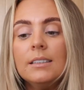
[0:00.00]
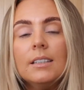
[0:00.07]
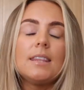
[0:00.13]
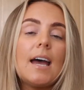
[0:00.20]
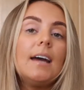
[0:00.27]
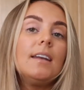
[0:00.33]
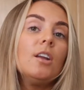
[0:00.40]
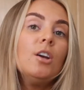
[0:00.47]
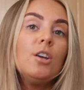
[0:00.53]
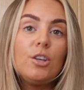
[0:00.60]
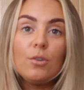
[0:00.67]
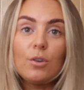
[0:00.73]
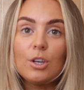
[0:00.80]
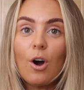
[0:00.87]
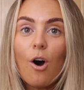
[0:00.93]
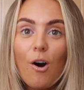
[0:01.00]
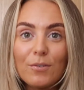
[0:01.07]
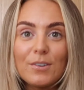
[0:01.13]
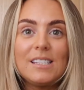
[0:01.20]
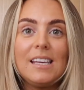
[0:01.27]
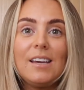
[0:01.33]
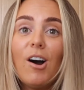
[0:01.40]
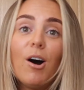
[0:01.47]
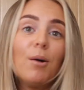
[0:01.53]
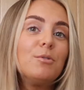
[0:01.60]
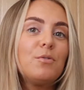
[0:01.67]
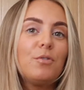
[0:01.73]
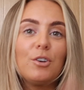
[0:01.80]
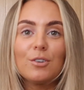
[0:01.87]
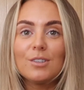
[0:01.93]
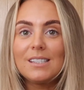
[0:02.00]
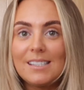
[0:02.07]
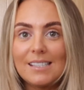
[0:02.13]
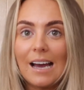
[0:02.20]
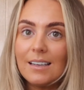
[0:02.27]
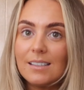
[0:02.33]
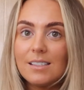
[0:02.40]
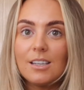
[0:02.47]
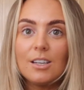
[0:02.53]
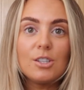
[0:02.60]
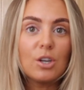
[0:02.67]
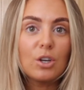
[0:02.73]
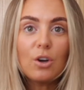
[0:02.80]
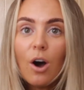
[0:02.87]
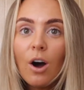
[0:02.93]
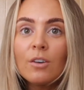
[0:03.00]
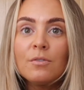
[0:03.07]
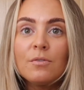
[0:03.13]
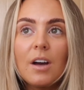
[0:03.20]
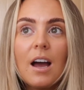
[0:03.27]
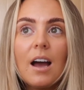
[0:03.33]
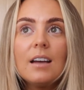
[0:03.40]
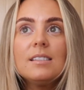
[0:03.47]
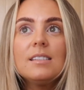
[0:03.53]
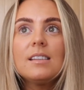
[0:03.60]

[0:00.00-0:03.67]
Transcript: Then you can obviously opt for your standard Converse.